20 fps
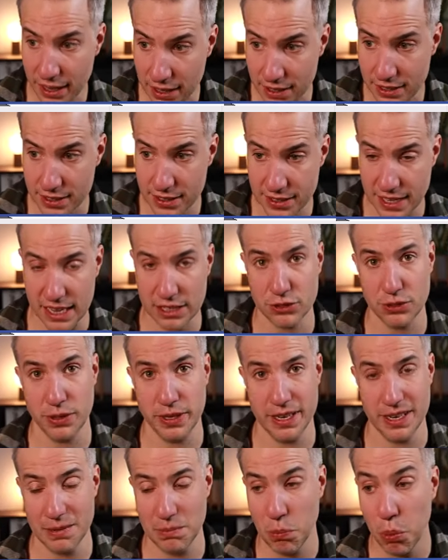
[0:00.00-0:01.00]
It is actually
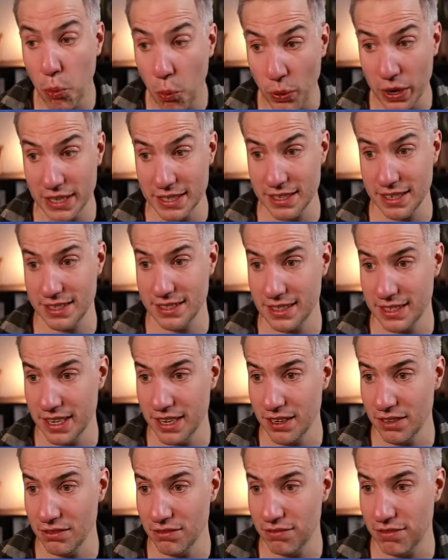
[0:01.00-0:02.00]
a point
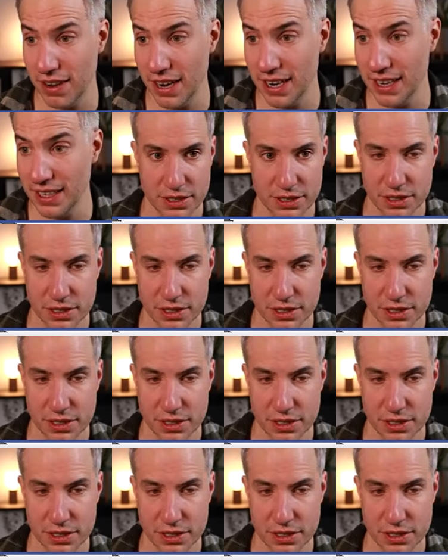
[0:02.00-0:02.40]
skill file,